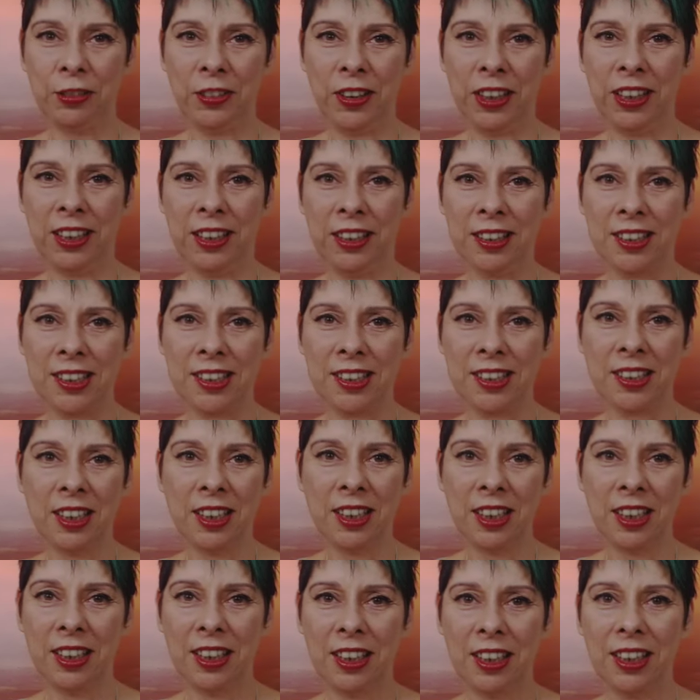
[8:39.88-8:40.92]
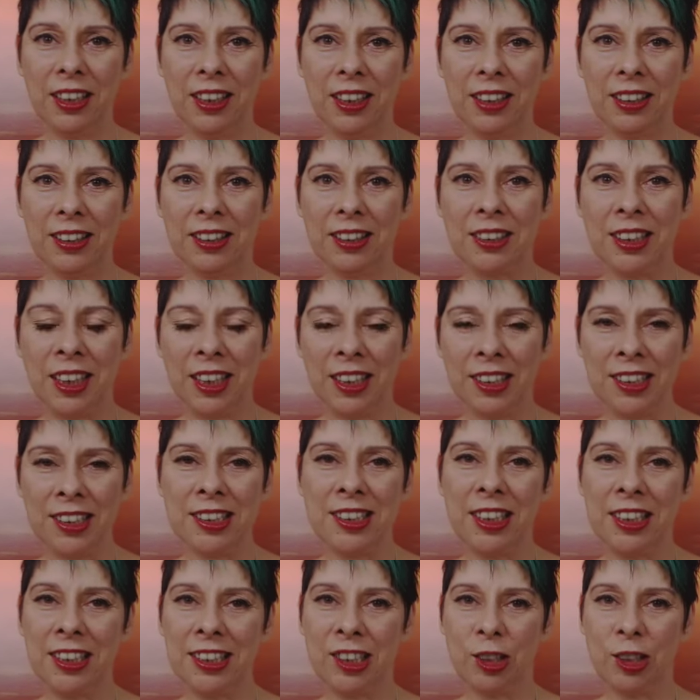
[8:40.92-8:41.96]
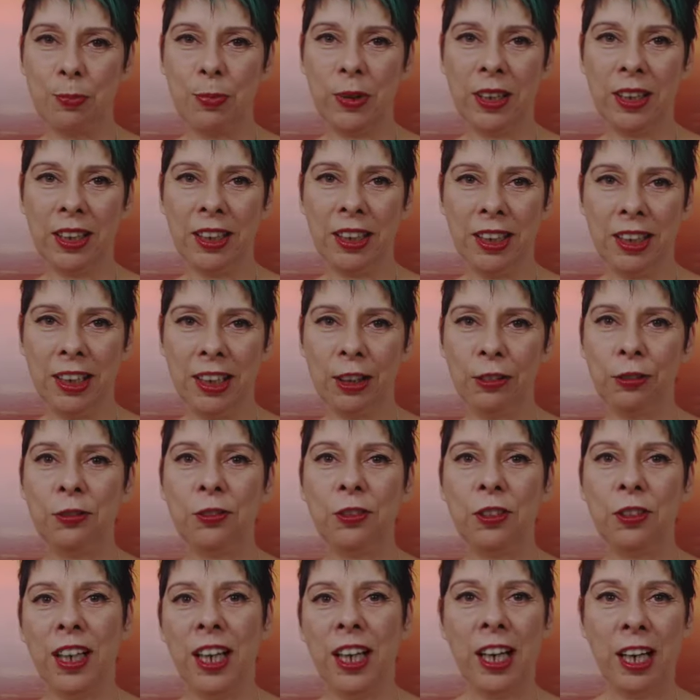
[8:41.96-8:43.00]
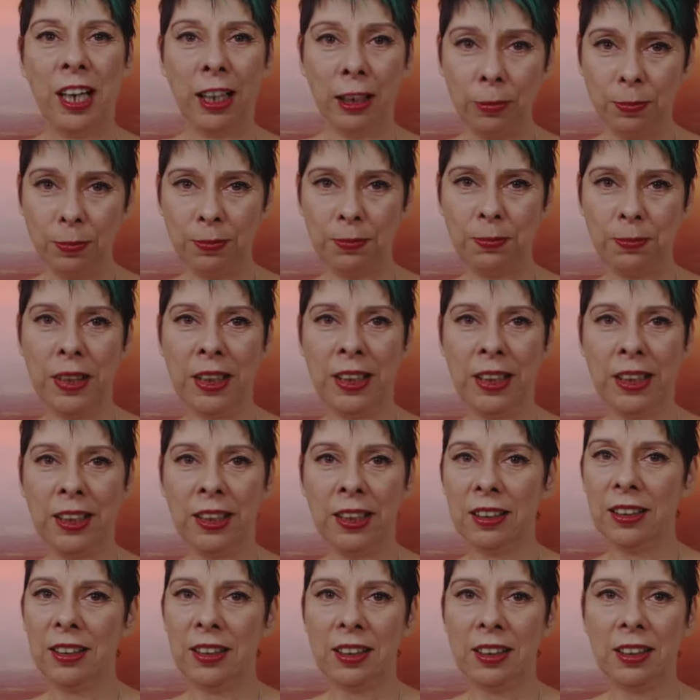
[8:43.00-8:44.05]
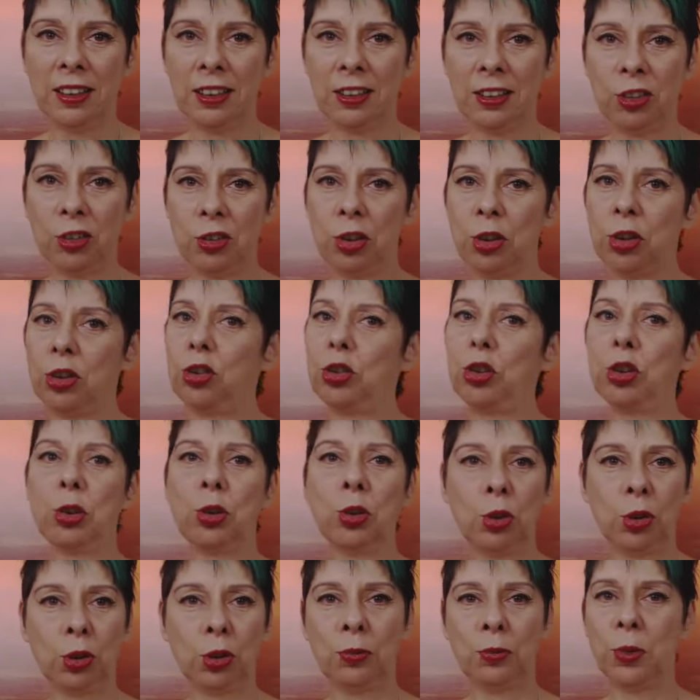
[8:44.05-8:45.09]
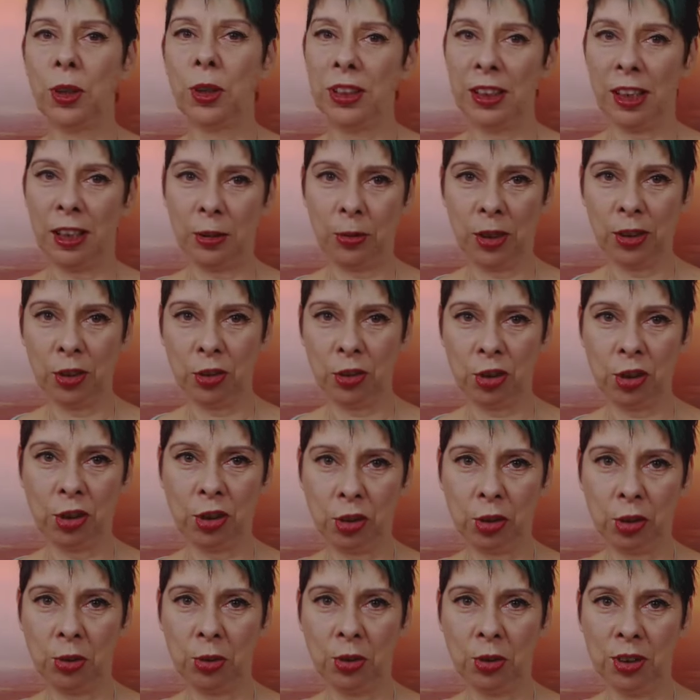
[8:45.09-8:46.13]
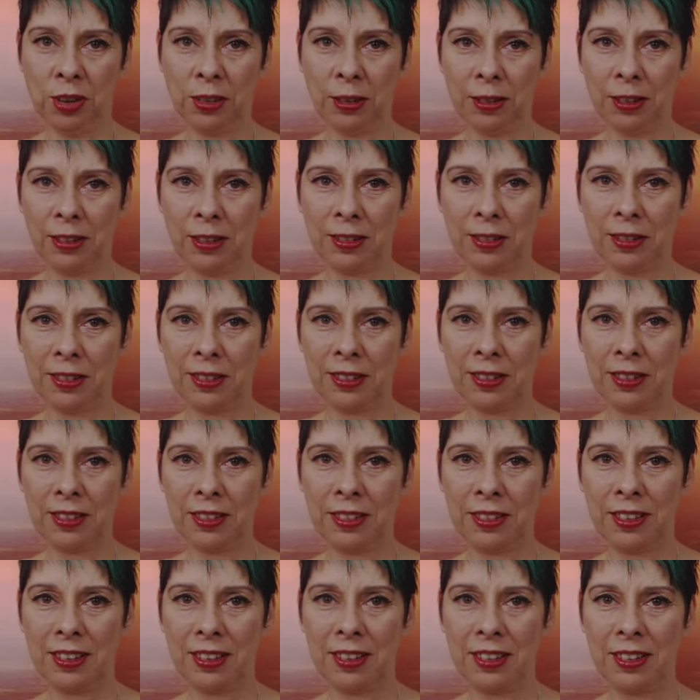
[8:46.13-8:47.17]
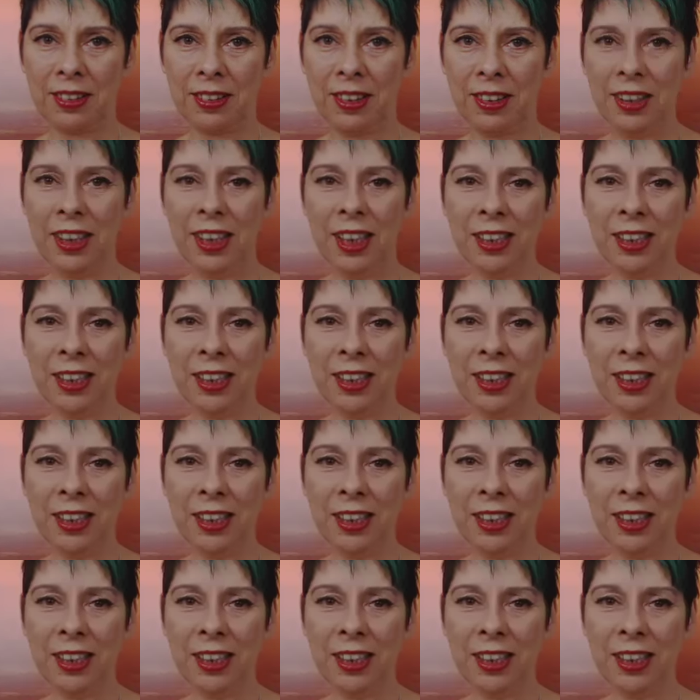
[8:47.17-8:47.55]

is, does this belief help me to do what I want to do? Yeah,